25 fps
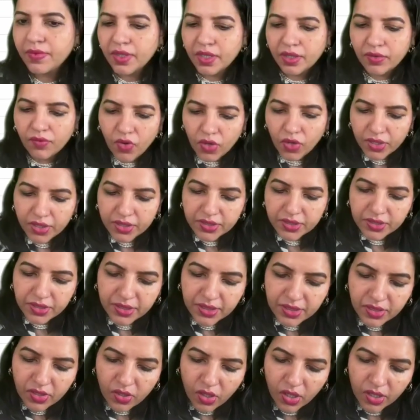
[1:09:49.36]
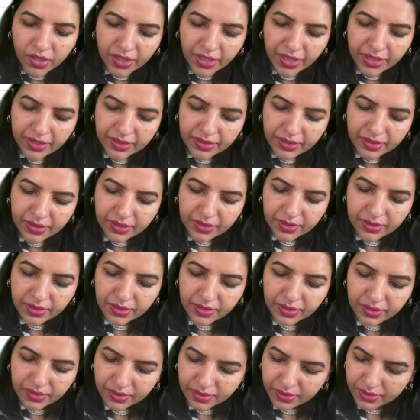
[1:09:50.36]
What is this called as?
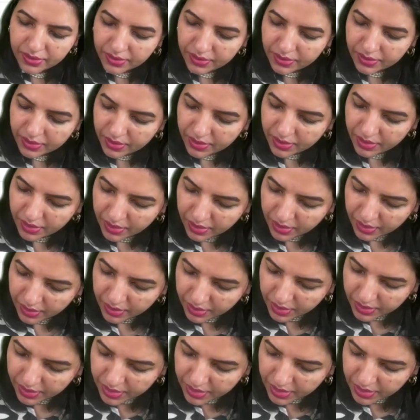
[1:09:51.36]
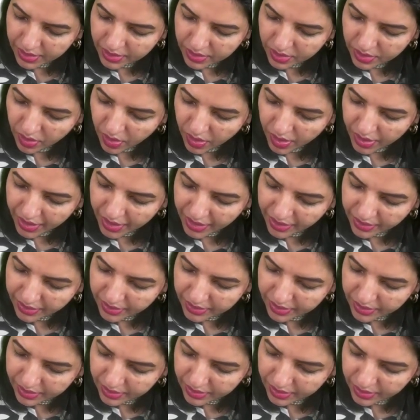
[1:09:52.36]
This is called
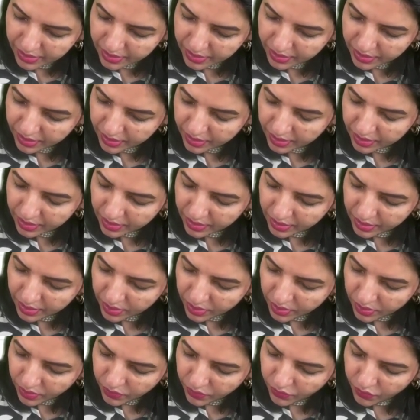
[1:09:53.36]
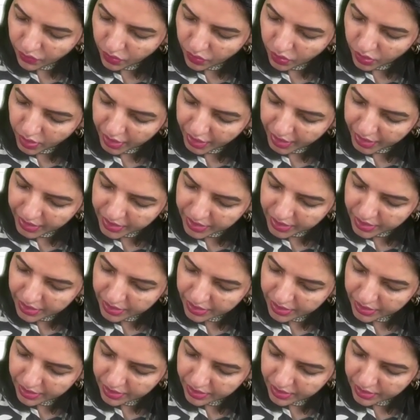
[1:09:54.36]
as folate
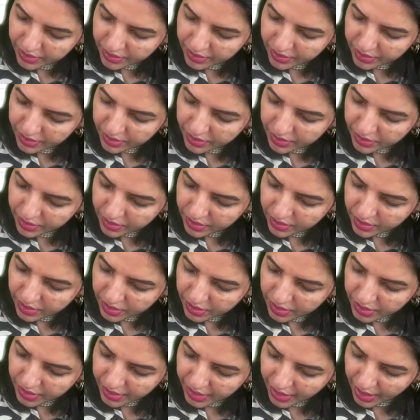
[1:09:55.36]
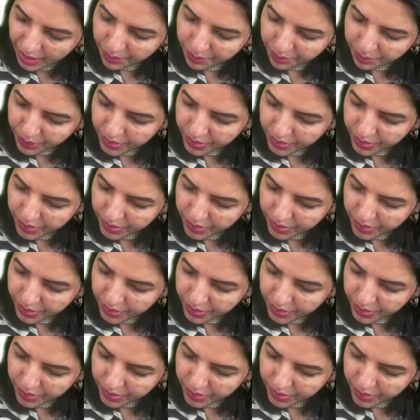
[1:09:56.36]
trap.